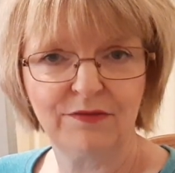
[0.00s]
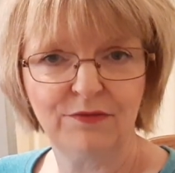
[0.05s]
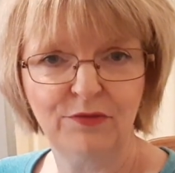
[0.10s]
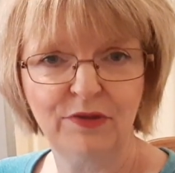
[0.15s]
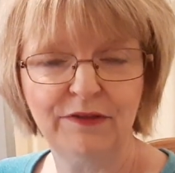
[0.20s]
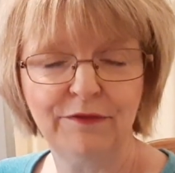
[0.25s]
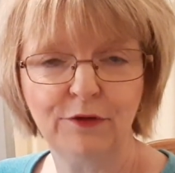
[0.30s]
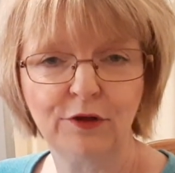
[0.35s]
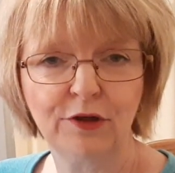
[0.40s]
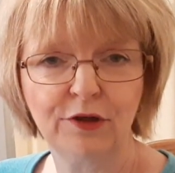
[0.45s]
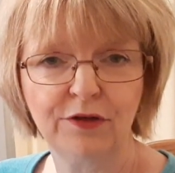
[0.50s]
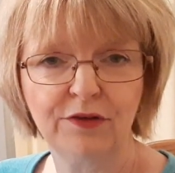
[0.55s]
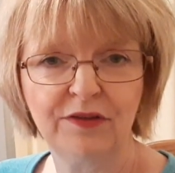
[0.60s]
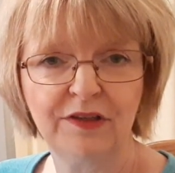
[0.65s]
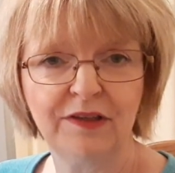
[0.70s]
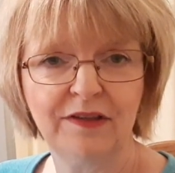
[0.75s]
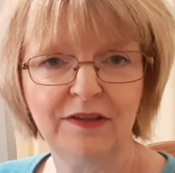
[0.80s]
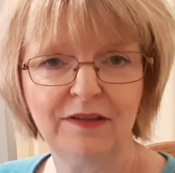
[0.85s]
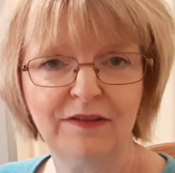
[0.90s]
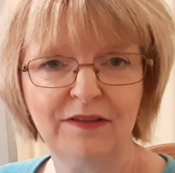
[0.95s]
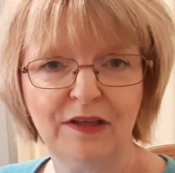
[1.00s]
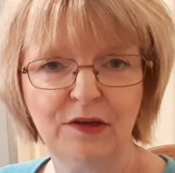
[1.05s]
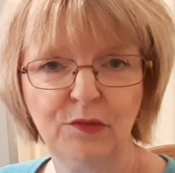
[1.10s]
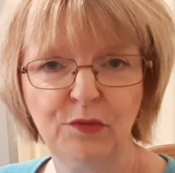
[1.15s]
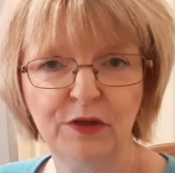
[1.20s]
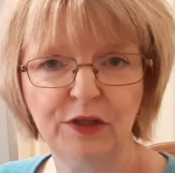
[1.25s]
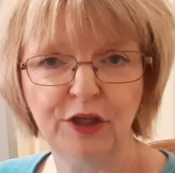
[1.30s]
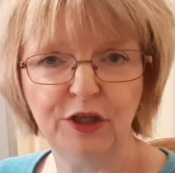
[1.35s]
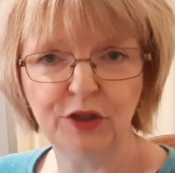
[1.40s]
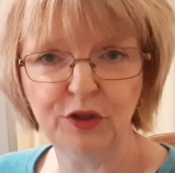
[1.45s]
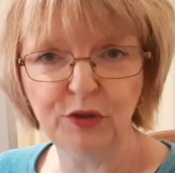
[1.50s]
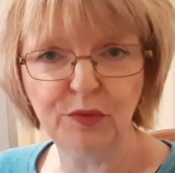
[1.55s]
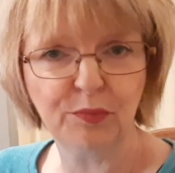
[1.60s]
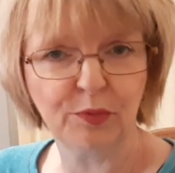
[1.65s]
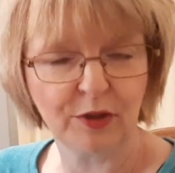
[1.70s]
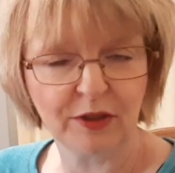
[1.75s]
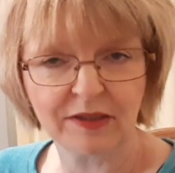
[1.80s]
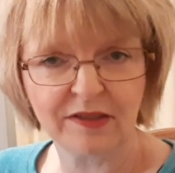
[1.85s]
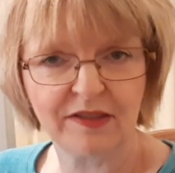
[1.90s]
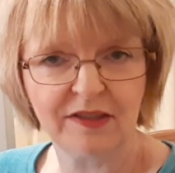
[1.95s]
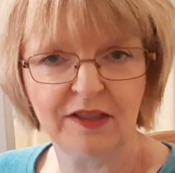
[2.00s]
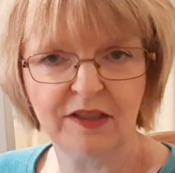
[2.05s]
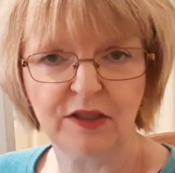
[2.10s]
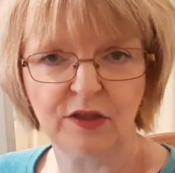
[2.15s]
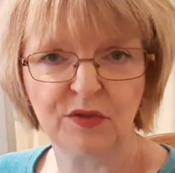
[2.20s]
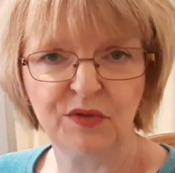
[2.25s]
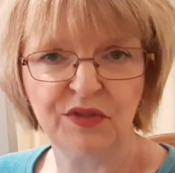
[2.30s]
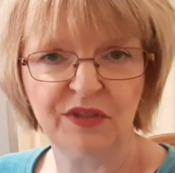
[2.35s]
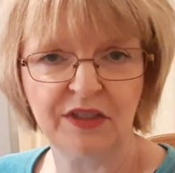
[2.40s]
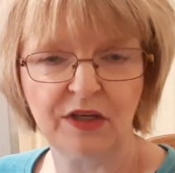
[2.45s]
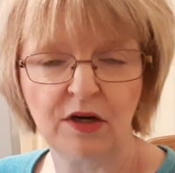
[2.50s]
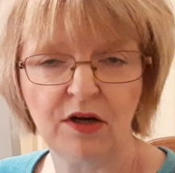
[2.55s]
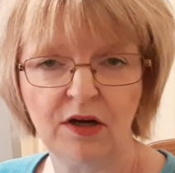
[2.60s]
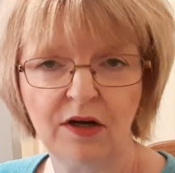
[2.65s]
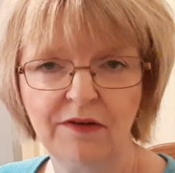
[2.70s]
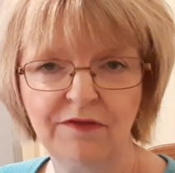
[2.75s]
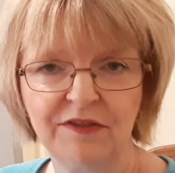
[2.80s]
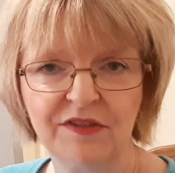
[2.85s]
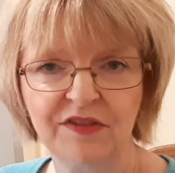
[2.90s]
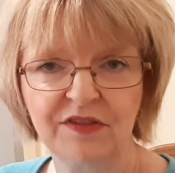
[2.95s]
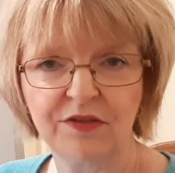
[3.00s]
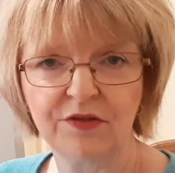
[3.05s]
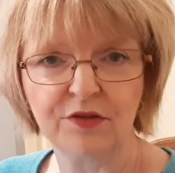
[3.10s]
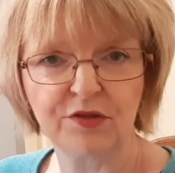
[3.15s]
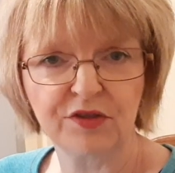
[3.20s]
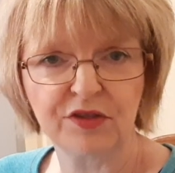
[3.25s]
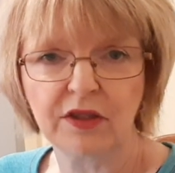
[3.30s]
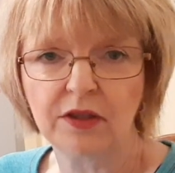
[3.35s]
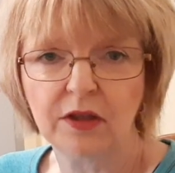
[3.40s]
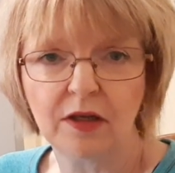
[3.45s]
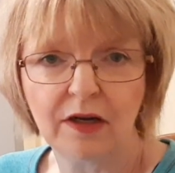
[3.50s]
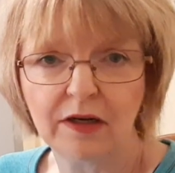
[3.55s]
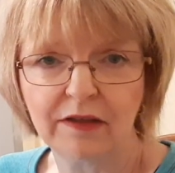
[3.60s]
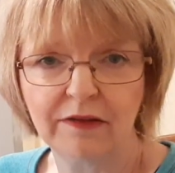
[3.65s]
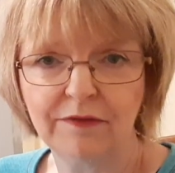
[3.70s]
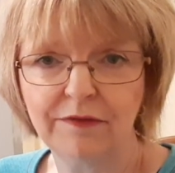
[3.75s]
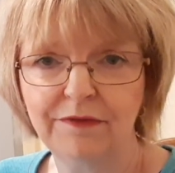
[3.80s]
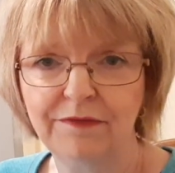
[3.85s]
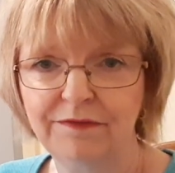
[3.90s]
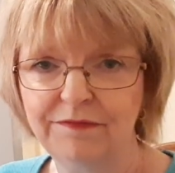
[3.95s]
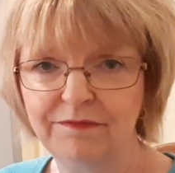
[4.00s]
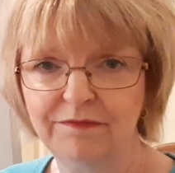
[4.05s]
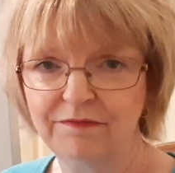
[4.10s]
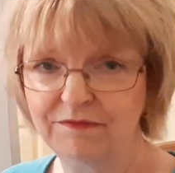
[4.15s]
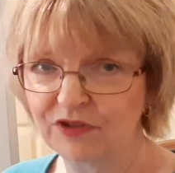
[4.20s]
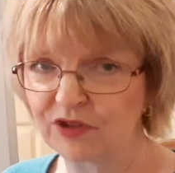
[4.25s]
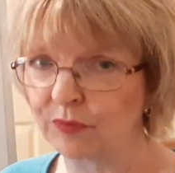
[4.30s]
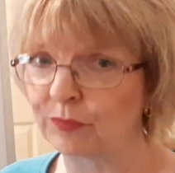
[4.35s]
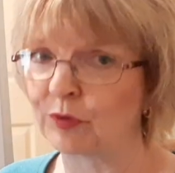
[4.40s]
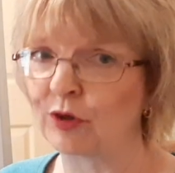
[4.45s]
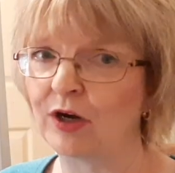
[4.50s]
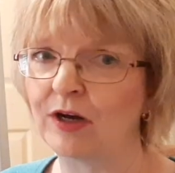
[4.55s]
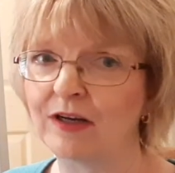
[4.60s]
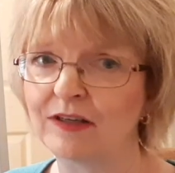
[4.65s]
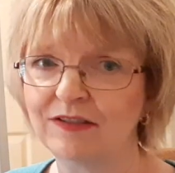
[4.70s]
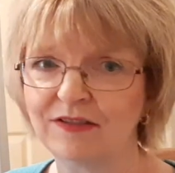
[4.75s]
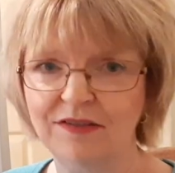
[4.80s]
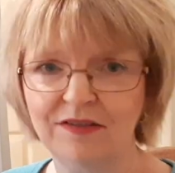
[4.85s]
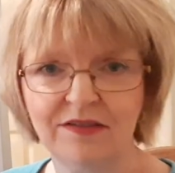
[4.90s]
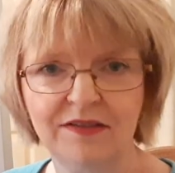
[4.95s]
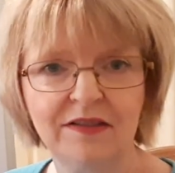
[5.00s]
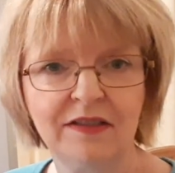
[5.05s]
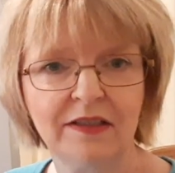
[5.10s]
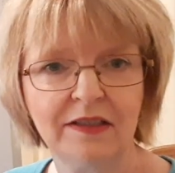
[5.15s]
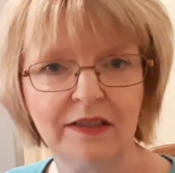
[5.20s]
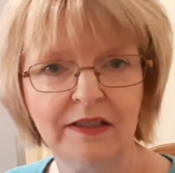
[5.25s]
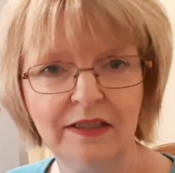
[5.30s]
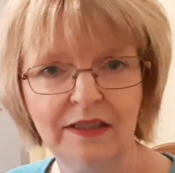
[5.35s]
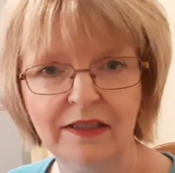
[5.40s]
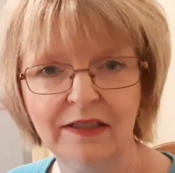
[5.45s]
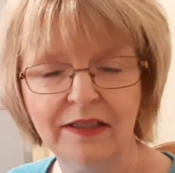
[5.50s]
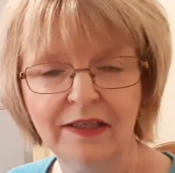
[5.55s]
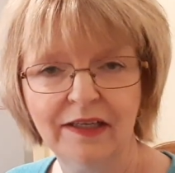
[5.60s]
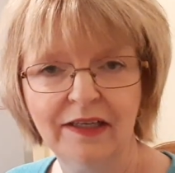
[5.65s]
We've heard that when a new president goes into office, there's a lot of surprises that he,